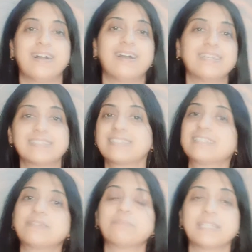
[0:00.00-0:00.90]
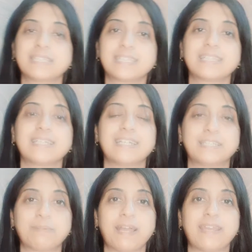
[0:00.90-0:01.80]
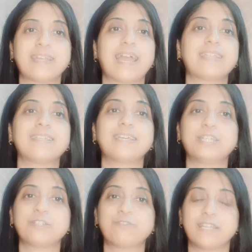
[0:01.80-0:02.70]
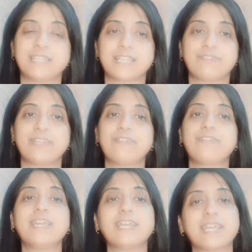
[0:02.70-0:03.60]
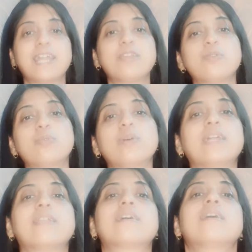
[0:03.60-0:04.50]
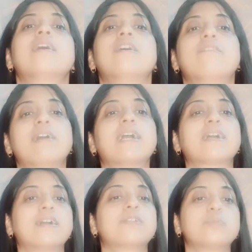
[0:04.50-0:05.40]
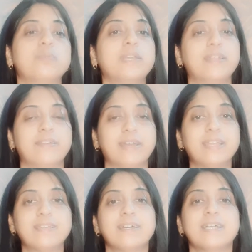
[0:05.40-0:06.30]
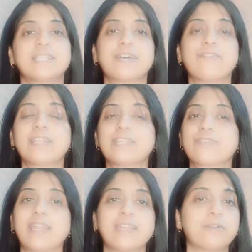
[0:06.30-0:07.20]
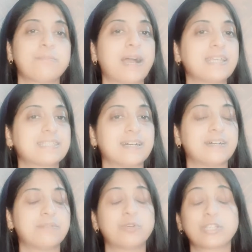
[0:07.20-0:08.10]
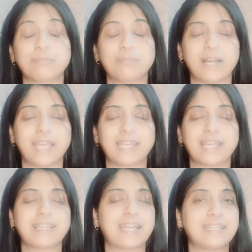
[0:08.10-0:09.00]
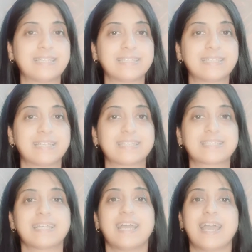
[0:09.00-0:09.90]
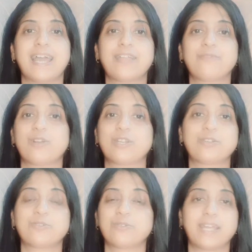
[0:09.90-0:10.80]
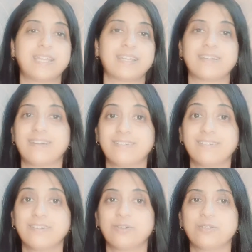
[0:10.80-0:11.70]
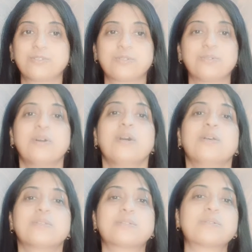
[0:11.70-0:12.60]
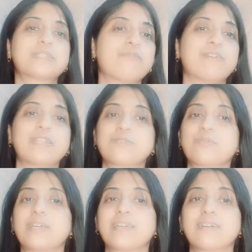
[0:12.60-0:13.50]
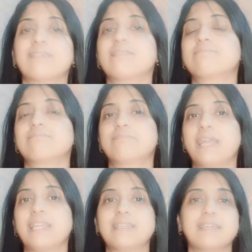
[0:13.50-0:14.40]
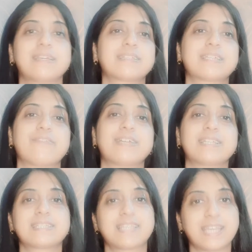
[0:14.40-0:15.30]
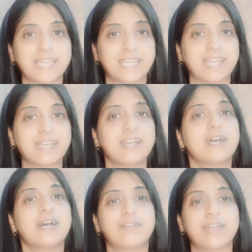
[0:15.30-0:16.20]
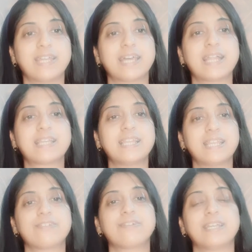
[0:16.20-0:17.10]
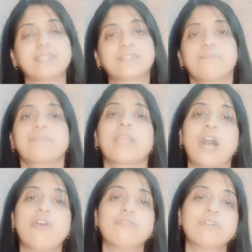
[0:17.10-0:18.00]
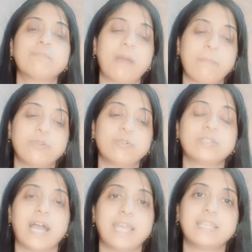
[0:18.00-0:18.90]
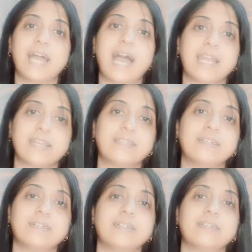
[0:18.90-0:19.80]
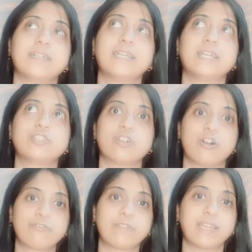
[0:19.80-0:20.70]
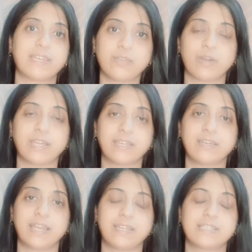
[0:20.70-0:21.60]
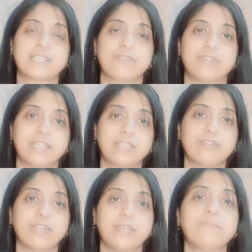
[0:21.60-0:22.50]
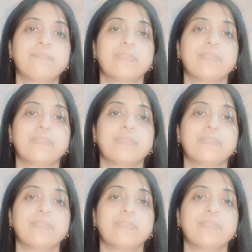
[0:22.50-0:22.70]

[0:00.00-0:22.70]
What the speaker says: Isn't it amazing, inspiring? At the age of 87, if he can do it, why can't we, right? Someone is riding a motorbike at 96 and wanted to ride at 100 also. So someone is doing painting, someone is singing, right, at later age. However, Pablo died at the age of 91 in 1973,